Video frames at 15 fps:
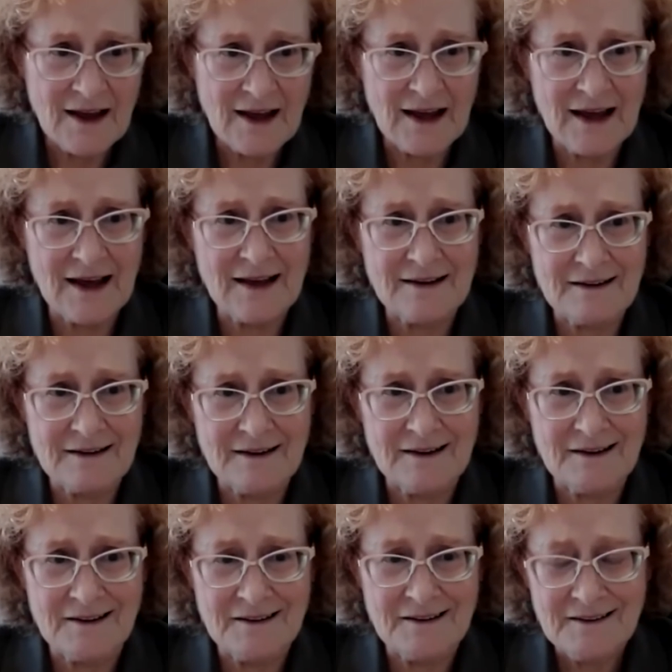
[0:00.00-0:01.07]
and
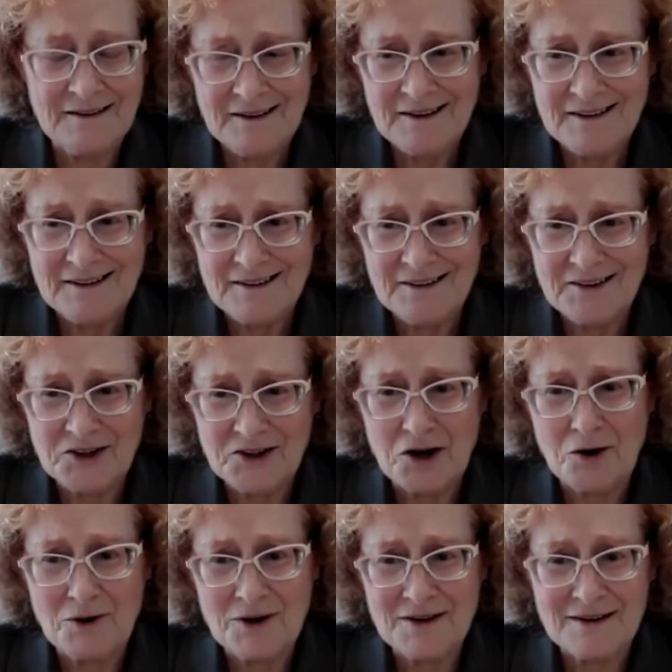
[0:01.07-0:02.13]

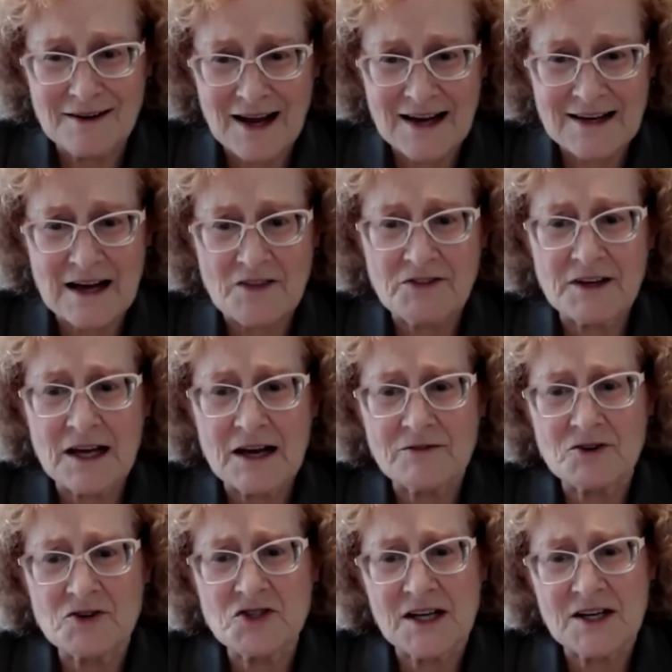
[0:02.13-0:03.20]
and nothing ever
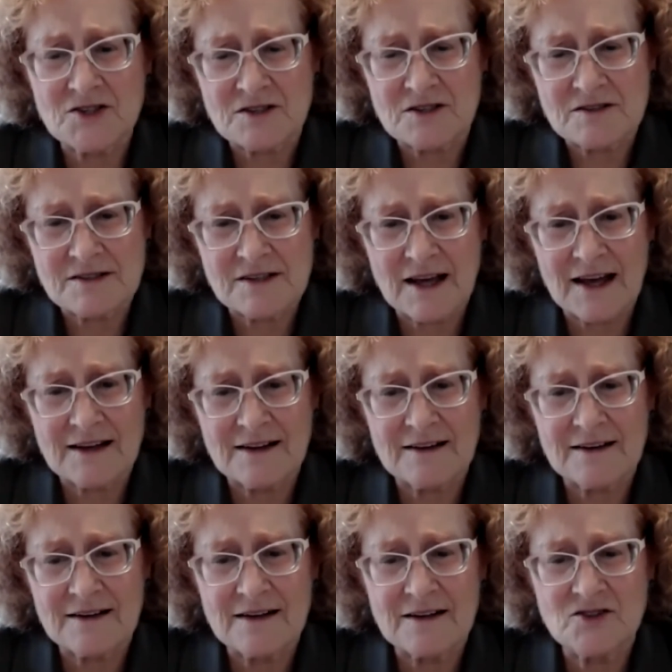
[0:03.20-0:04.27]
changes.
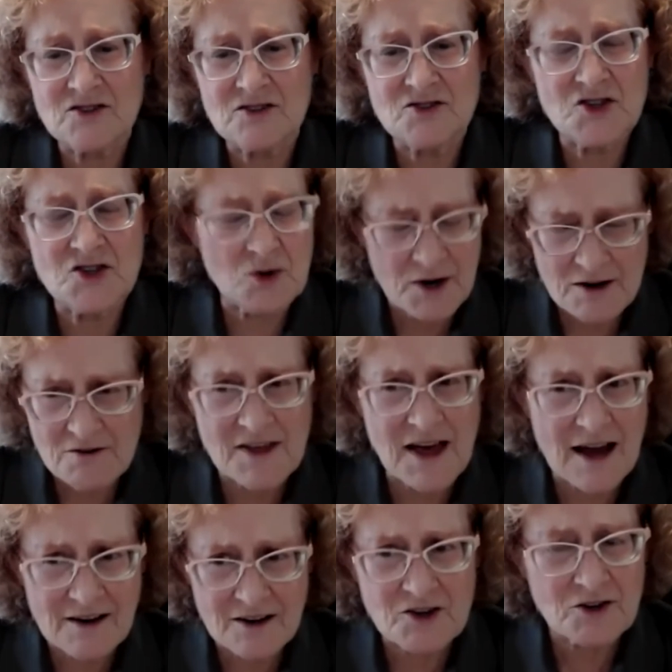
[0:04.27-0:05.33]
And do you hear
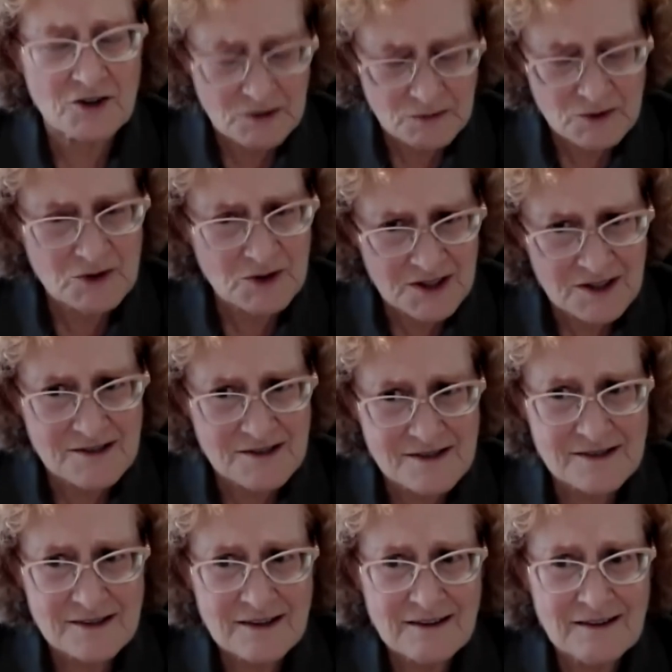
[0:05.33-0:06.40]
that in your communities?